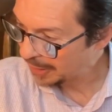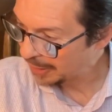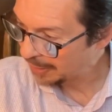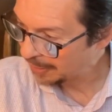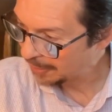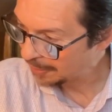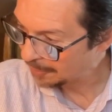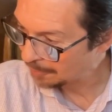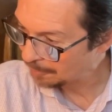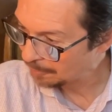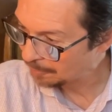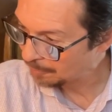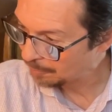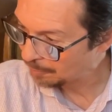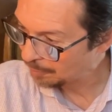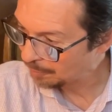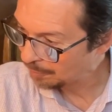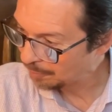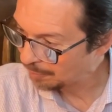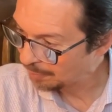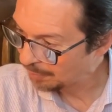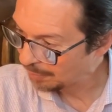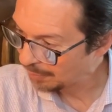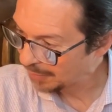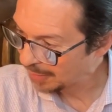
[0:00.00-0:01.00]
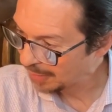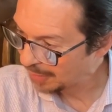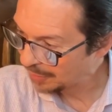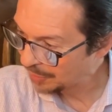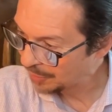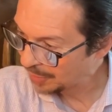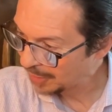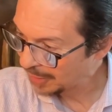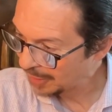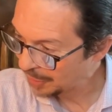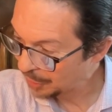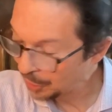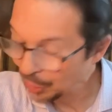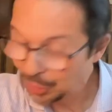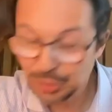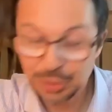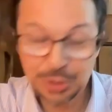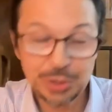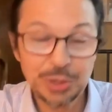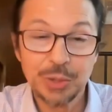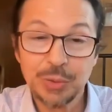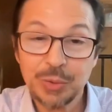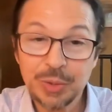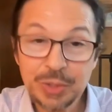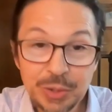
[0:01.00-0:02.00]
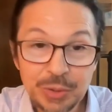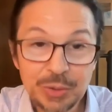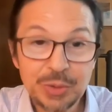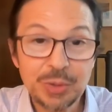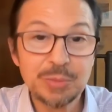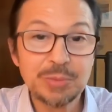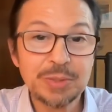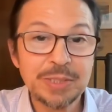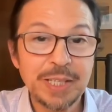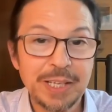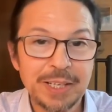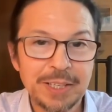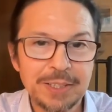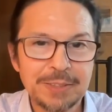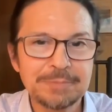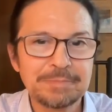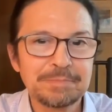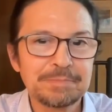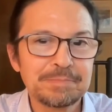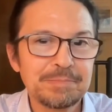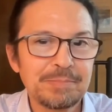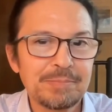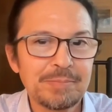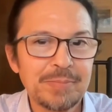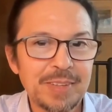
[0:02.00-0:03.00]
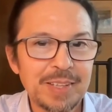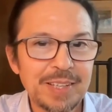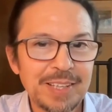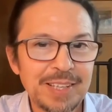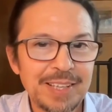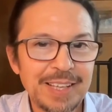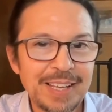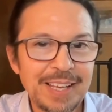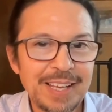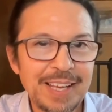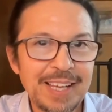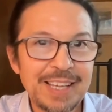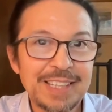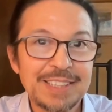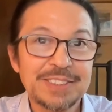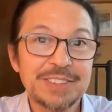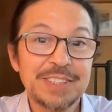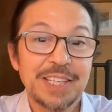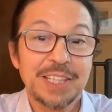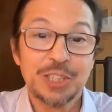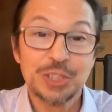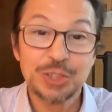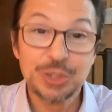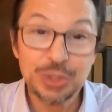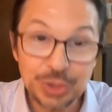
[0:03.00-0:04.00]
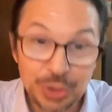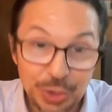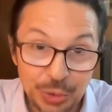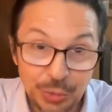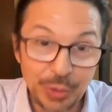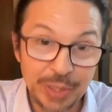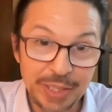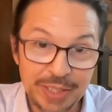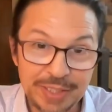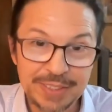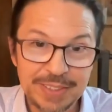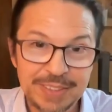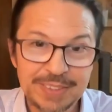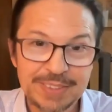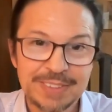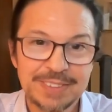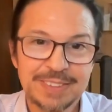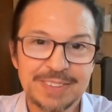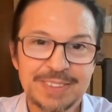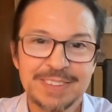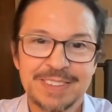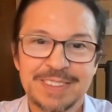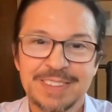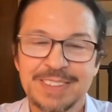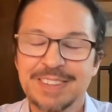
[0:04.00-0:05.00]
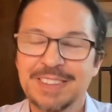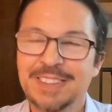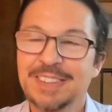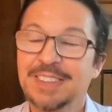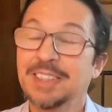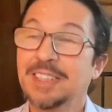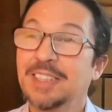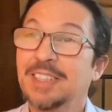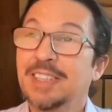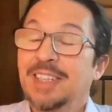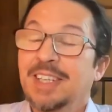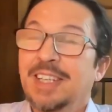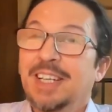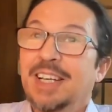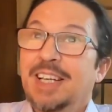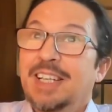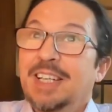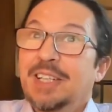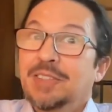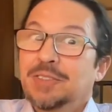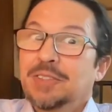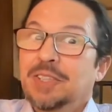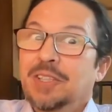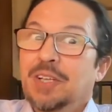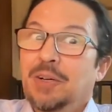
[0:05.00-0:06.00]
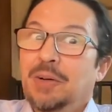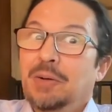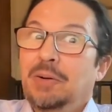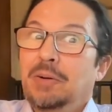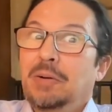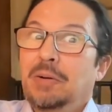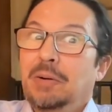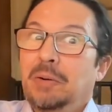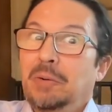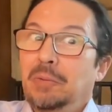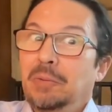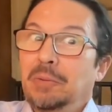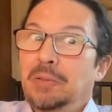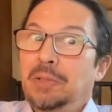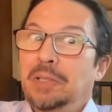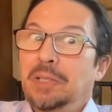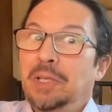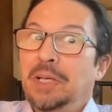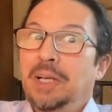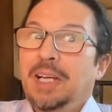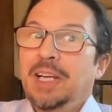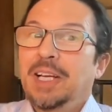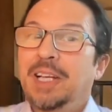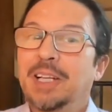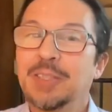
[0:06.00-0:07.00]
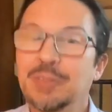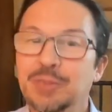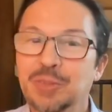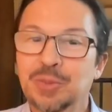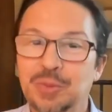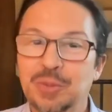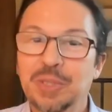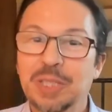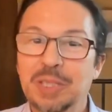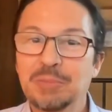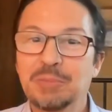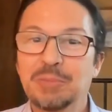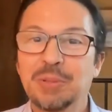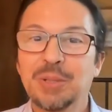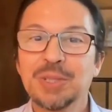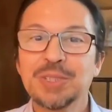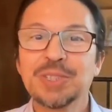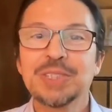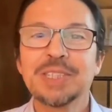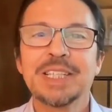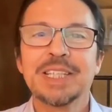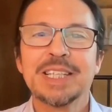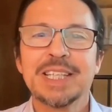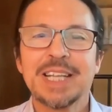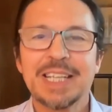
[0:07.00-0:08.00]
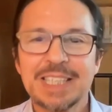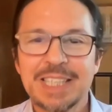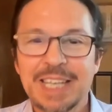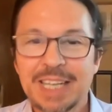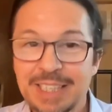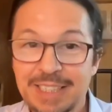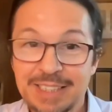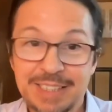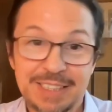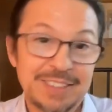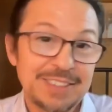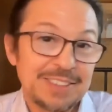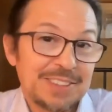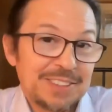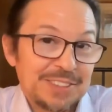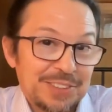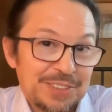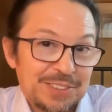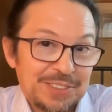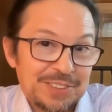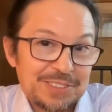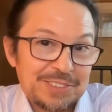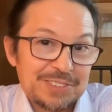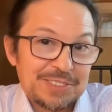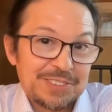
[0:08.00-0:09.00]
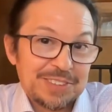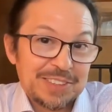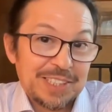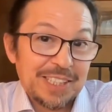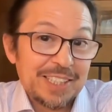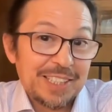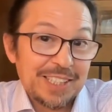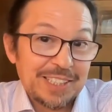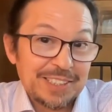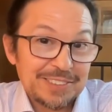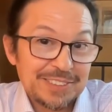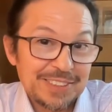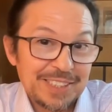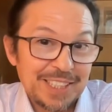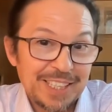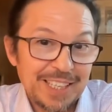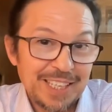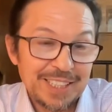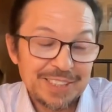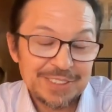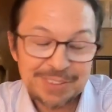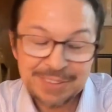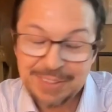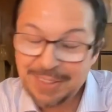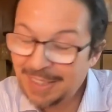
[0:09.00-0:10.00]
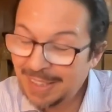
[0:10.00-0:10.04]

there said, you should do a YouTube channel, and said, do it. And I was like, okay. And he was really pushy, and I kind of like did it. And I